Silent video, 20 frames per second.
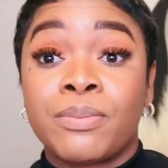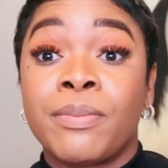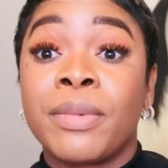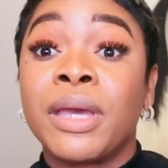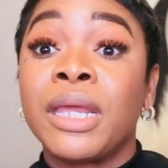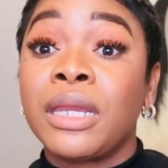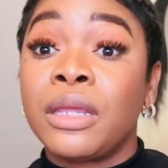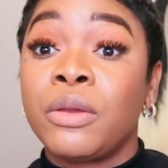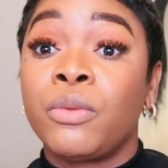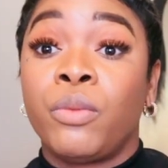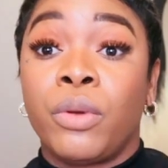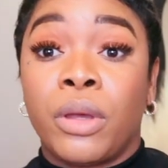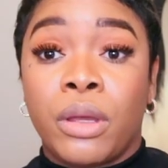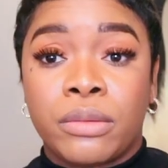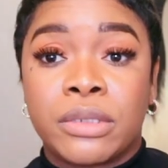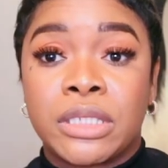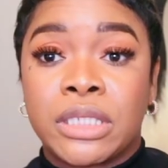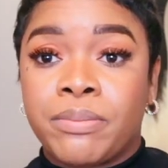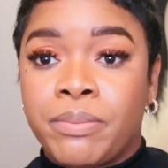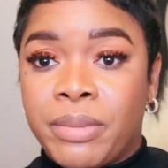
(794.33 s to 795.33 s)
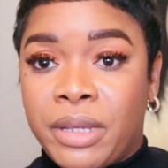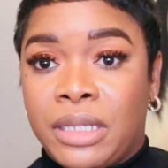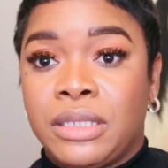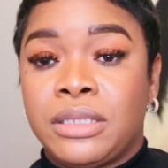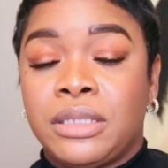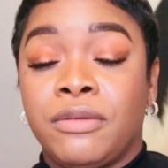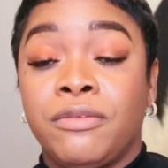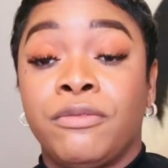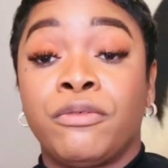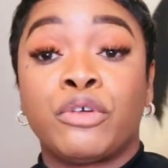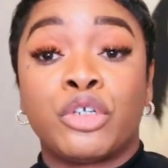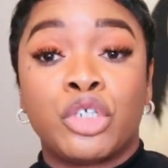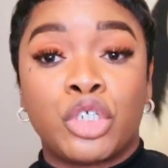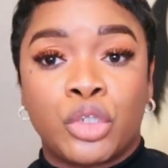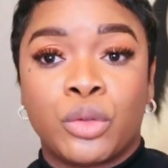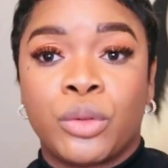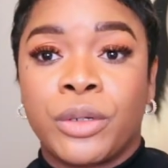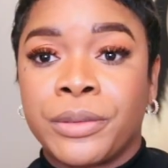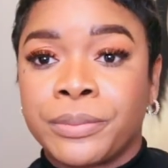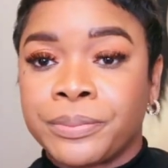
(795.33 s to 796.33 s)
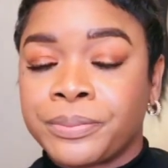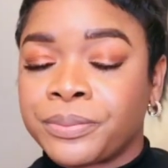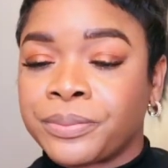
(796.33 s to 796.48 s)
Money well spent, for sure.